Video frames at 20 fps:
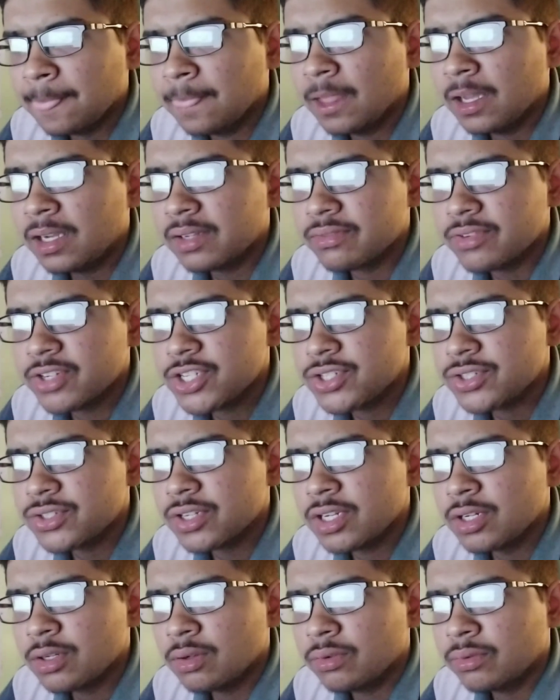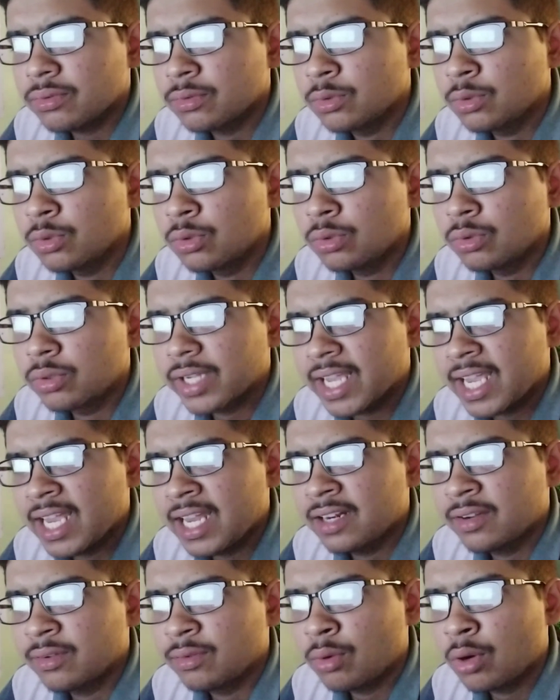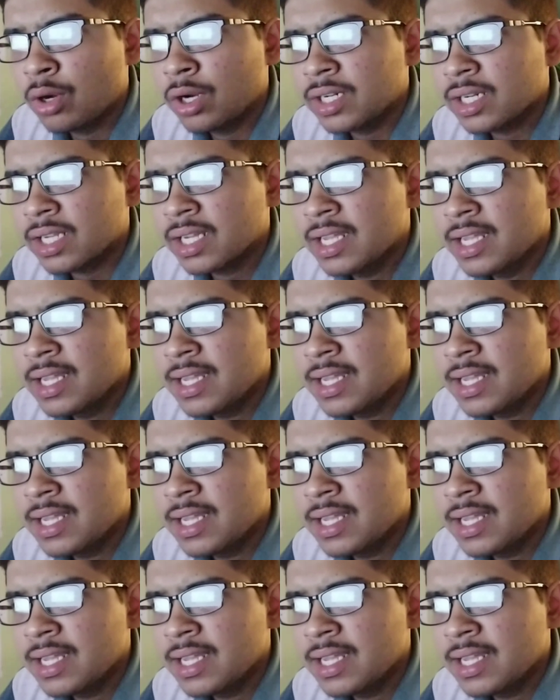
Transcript: The question of who can vote